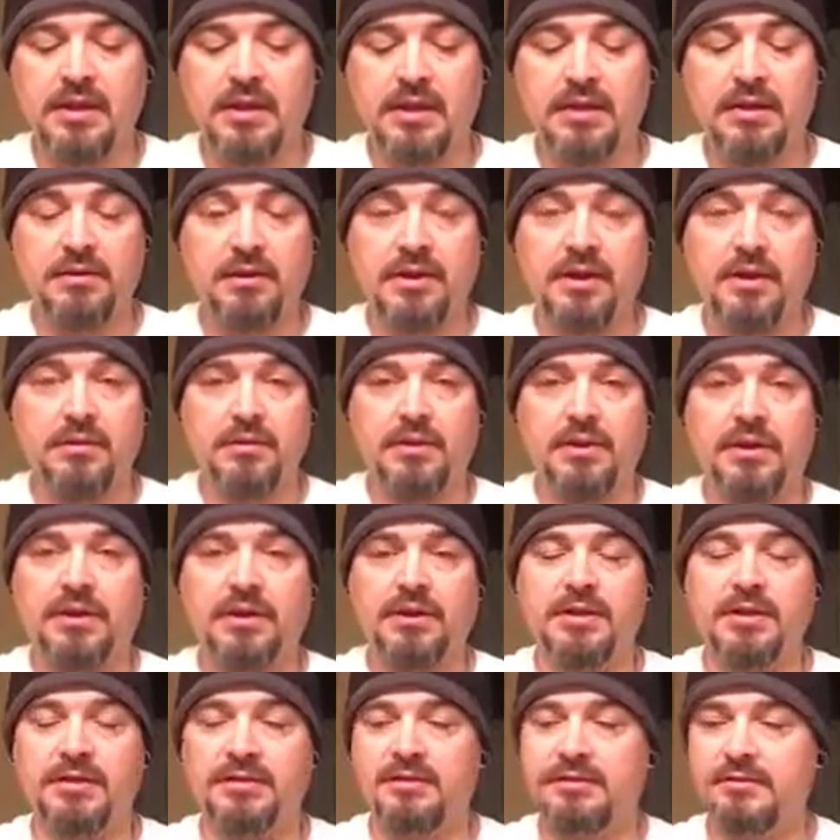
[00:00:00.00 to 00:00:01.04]
I don't care what it
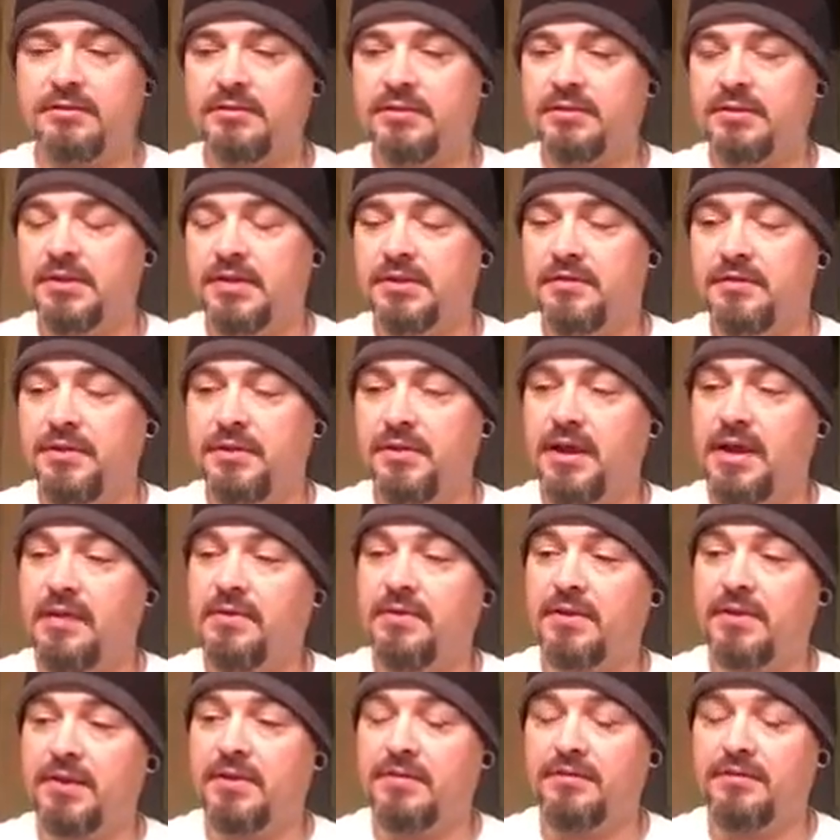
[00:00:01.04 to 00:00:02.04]
is. If you have to,